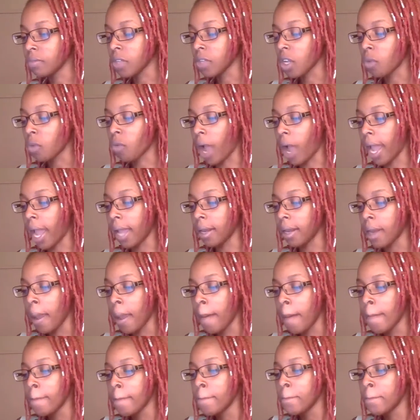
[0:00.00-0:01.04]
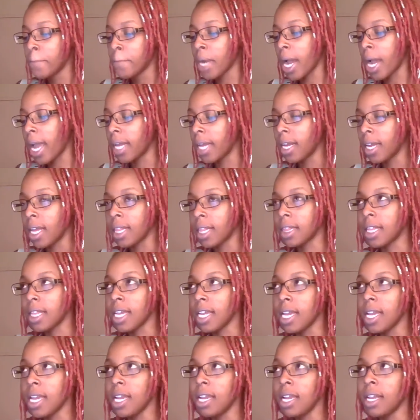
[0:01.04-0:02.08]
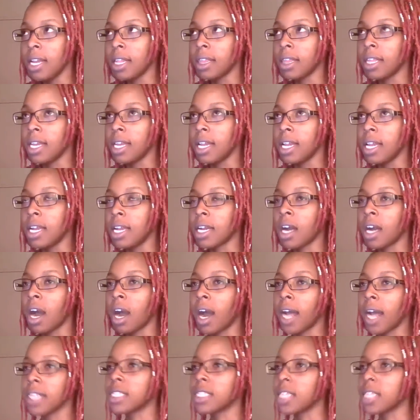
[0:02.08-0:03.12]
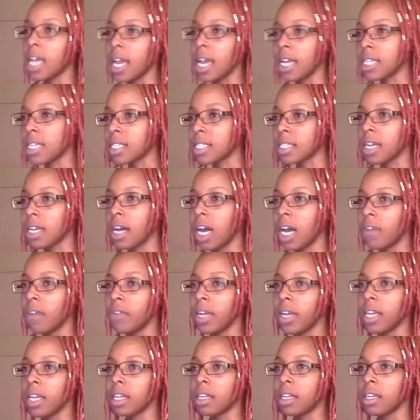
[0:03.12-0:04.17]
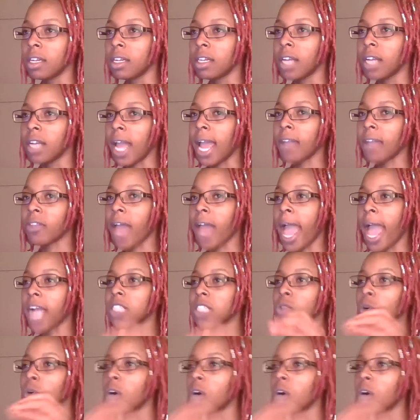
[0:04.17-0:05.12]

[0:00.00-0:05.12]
right? But the context of it and the actual